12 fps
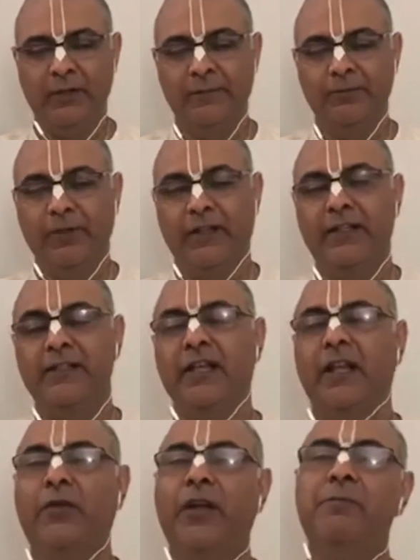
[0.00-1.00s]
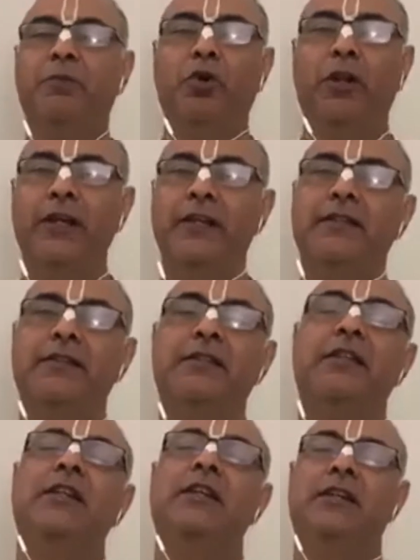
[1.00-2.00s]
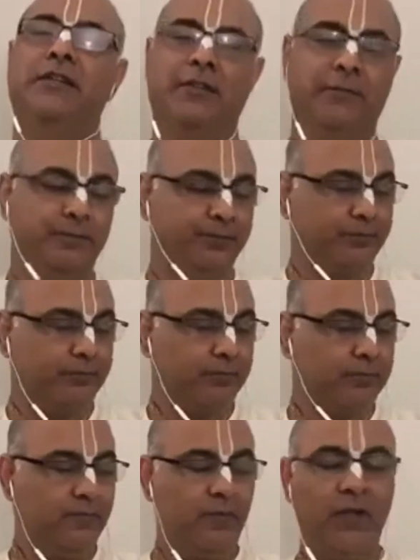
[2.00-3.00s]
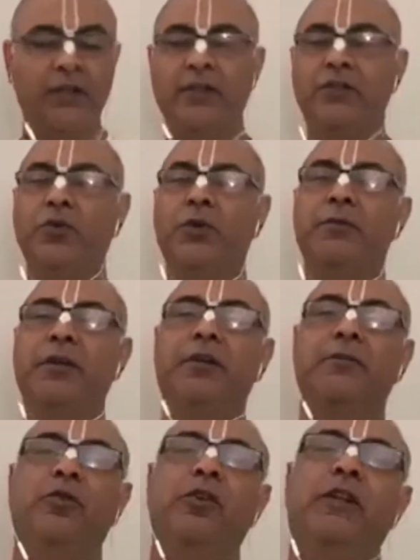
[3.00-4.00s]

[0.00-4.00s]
that this halwai Bhola is cheating us. The sweet maker Bhola